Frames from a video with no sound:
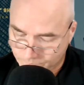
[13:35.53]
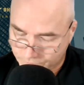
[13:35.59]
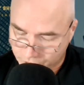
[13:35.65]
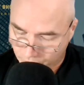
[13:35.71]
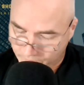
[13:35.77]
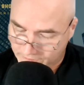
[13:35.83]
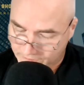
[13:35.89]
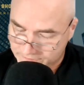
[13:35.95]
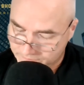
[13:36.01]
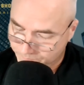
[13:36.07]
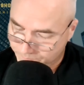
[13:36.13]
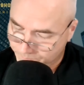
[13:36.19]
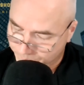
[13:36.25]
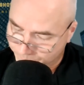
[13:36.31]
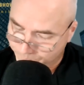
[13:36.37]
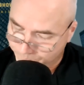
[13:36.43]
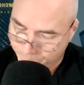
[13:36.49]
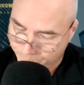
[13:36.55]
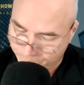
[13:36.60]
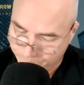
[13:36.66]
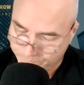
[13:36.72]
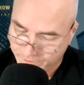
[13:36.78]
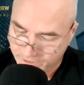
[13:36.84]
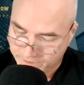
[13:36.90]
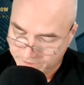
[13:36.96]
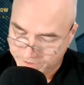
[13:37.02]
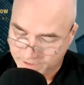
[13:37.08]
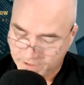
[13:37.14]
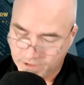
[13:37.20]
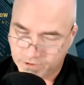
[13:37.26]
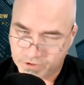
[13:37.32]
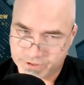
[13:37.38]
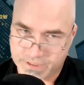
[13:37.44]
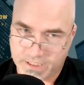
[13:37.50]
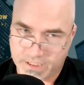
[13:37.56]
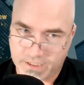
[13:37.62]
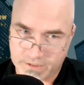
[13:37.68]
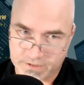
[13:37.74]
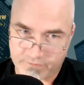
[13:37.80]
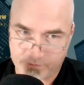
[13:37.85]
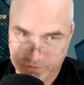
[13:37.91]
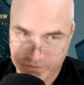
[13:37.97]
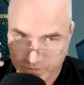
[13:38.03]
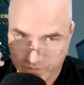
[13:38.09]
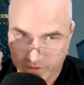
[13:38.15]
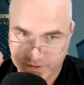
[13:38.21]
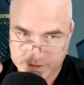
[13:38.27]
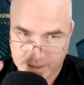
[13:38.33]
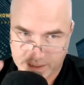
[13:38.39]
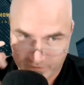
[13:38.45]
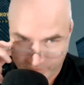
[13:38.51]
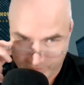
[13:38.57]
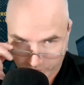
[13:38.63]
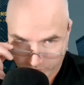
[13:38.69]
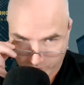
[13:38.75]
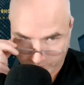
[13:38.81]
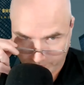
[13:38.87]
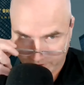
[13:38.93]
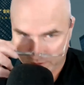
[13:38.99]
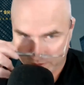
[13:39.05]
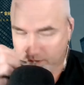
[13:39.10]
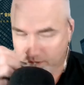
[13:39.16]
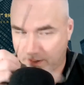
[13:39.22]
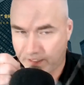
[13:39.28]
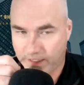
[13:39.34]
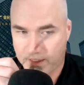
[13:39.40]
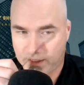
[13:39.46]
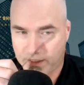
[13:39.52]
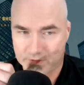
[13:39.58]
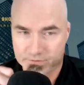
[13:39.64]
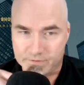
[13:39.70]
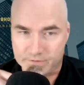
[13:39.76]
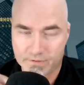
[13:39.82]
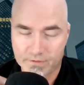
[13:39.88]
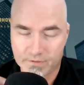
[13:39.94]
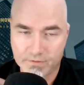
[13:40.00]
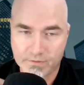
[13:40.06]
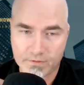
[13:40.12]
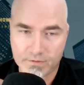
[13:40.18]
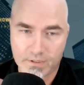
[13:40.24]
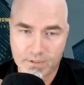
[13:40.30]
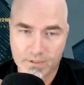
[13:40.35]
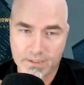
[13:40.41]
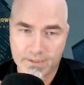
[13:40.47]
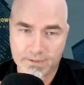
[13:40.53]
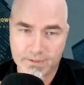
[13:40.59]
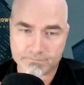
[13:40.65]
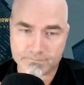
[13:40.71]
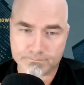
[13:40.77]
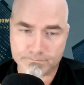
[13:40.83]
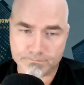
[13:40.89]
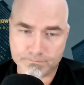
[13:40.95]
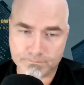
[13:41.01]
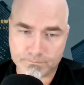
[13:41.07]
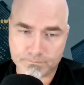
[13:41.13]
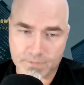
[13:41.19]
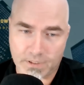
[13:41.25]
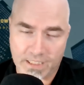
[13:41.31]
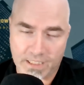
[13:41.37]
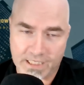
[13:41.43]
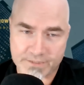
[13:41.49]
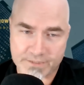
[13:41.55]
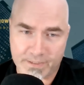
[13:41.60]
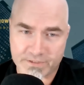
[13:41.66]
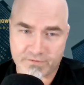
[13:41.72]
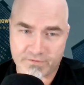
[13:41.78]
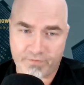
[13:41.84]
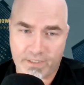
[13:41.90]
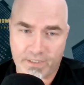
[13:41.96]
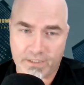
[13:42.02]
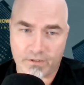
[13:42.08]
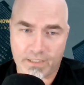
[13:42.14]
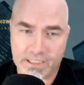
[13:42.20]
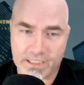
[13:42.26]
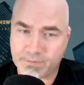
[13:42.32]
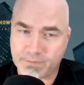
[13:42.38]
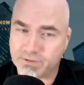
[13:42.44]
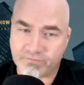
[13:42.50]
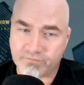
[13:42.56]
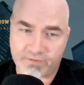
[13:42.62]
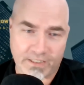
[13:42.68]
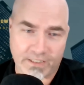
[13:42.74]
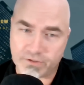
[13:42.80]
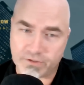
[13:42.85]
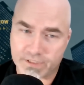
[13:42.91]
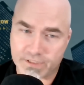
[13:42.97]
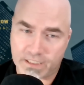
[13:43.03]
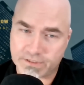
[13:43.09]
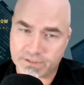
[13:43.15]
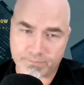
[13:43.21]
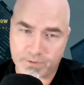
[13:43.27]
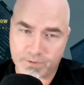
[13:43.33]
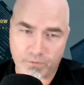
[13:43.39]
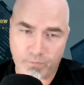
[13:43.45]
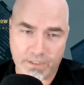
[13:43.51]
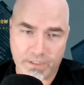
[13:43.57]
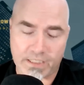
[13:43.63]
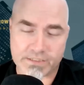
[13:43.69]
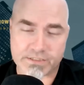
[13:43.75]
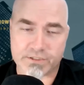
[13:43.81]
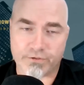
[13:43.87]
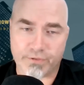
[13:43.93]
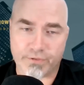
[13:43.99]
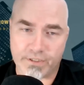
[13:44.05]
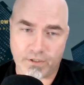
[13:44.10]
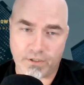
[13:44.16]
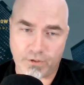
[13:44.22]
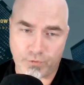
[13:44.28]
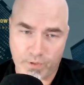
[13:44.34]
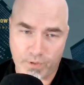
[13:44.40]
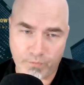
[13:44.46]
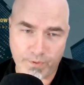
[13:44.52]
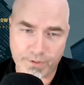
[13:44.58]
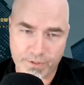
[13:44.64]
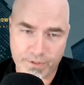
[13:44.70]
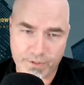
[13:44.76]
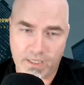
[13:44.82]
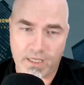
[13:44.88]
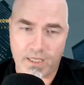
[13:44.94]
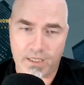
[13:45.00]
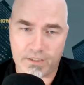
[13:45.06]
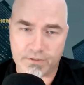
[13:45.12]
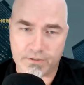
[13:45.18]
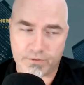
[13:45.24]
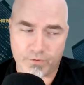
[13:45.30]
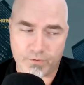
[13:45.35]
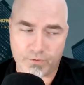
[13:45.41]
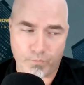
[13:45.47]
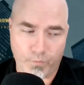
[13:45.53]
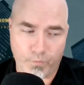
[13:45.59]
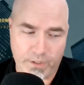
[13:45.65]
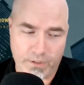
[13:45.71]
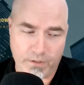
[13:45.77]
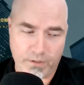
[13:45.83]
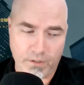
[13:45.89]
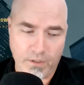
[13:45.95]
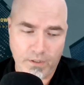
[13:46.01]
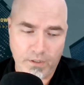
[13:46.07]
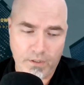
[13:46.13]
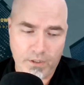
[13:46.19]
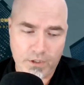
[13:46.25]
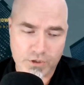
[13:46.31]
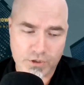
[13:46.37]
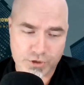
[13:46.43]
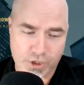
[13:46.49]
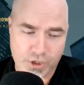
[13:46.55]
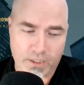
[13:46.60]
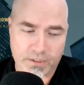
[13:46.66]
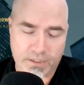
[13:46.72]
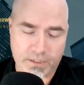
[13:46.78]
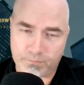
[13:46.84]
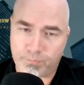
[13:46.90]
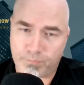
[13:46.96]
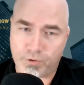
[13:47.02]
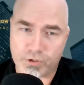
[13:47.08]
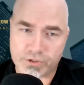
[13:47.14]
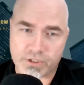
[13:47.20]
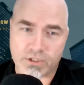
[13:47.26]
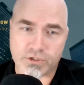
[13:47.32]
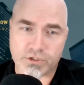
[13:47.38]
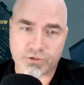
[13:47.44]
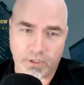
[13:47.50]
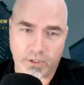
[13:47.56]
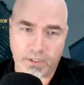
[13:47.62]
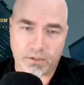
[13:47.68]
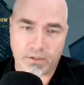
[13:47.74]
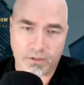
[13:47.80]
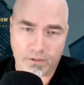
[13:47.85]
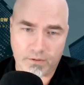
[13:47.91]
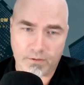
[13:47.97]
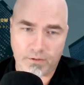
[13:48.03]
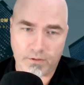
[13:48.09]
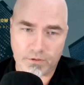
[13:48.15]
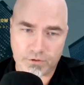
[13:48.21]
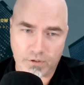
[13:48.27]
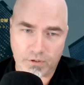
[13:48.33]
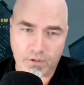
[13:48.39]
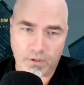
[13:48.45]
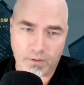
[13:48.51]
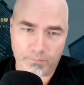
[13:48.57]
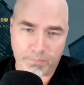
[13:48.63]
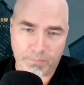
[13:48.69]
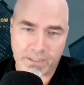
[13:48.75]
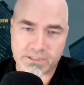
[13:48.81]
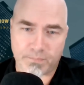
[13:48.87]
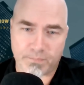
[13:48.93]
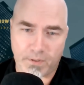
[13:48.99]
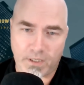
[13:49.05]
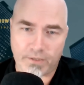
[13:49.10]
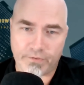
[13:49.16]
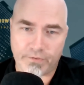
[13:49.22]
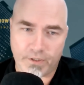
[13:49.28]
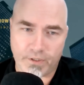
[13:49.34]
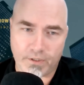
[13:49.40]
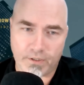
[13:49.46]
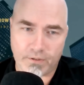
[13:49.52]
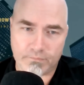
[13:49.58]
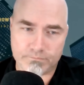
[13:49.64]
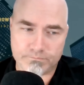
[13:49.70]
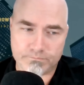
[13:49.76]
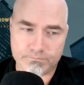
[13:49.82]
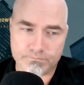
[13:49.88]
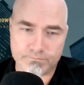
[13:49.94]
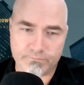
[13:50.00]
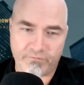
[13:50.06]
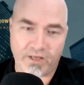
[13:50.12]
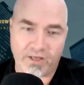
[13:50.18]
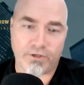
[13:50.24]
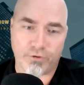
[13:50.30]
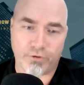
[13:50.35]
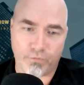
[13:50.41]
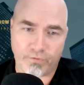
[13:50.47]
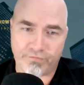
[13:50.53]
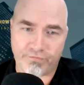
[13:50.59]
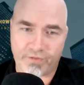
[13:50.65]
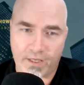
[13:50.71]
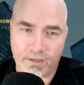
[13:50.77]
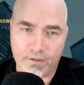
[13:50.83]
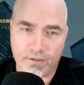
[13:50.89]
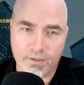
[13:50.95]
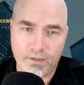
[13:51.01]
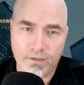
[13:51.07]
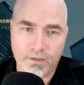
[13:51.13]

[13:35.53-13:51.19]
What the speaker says: So that's a big thing to understand, the difference between a tentative agreement and a last, best, and final. Last, best, and final is not something we necessarily agree with, and Sean can put us on strike based upon the value of that.